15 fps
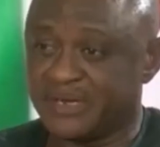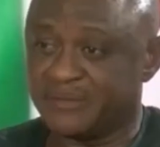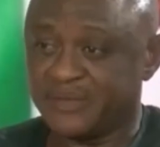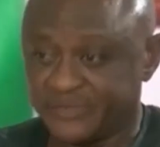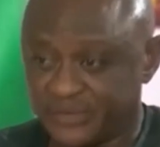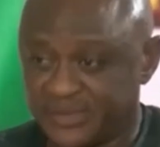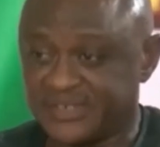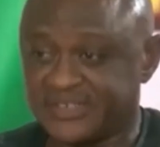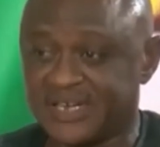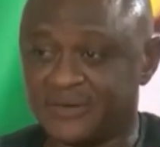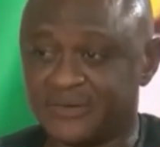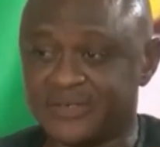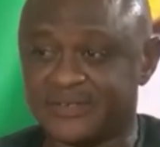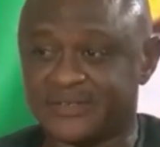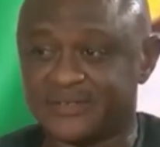he's from the
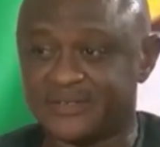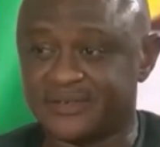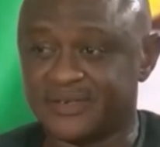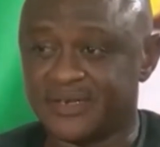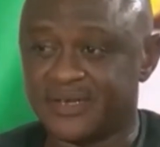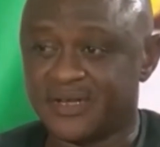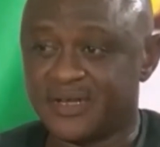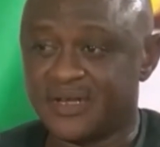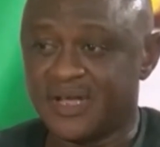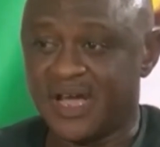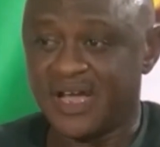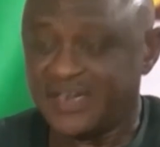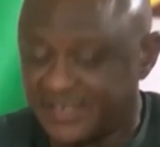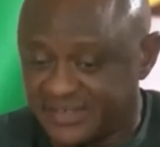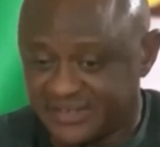southeast,
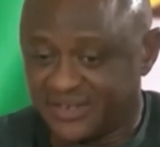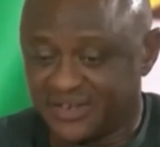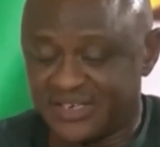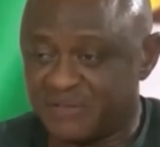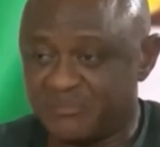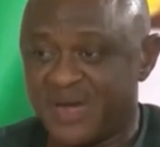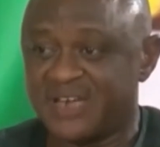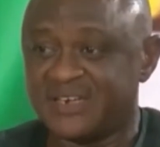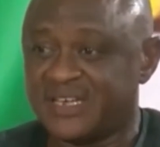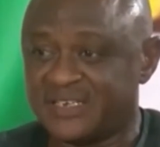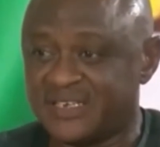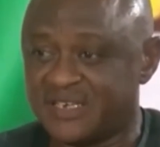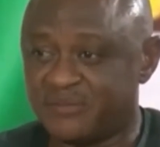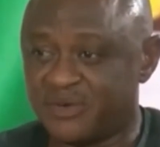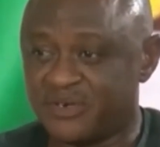and he's not the man that
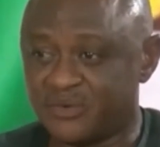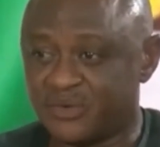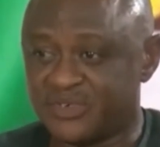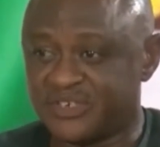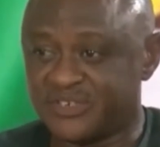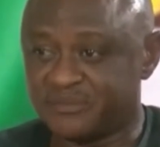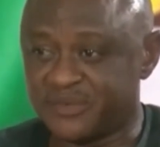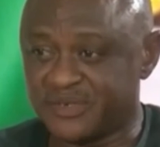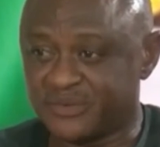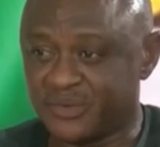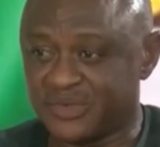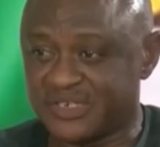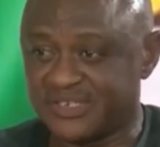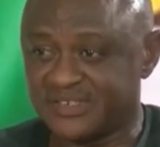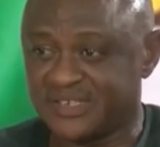anybody would dismiss
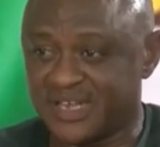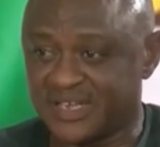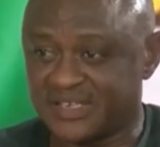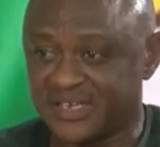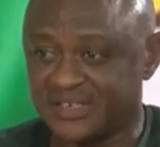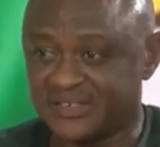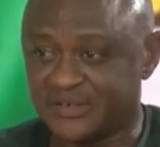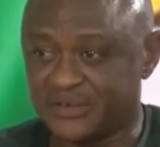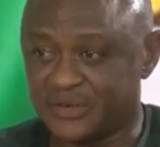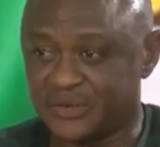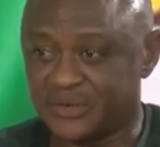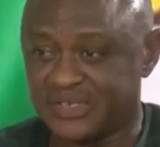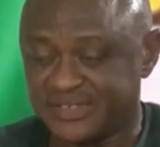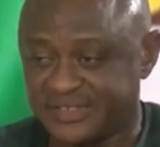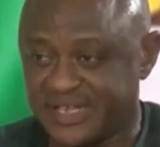with ease like that. You know,
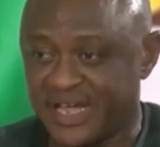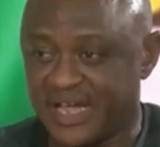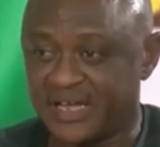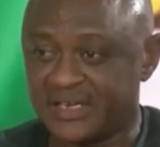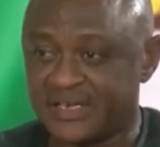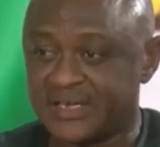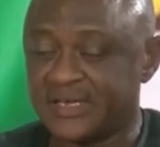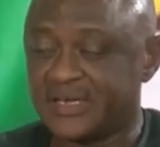he's there.